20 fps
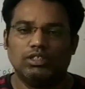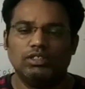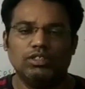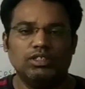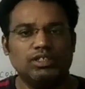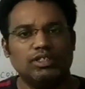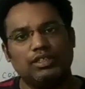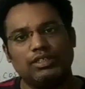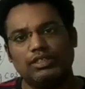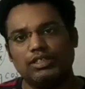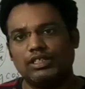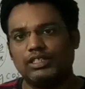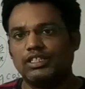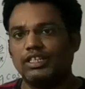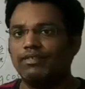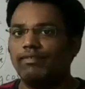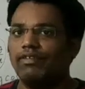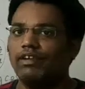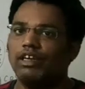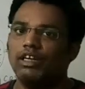This is just a
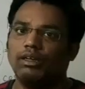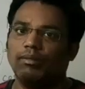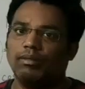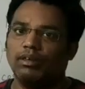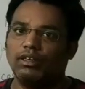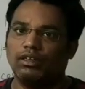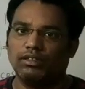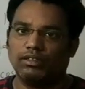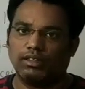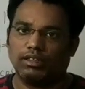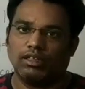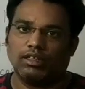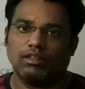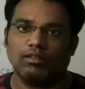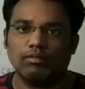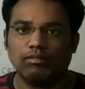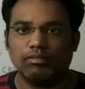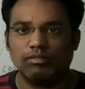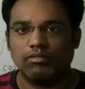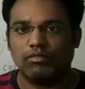fundamental thing.
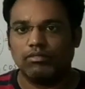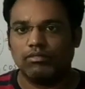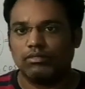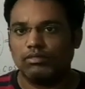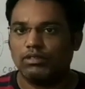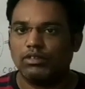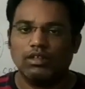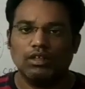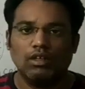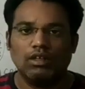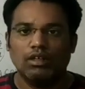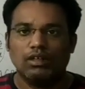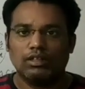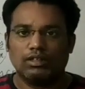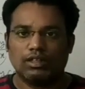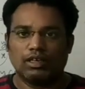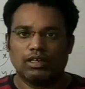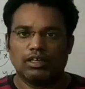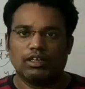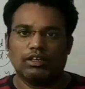
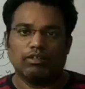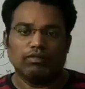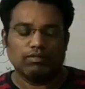Thank you.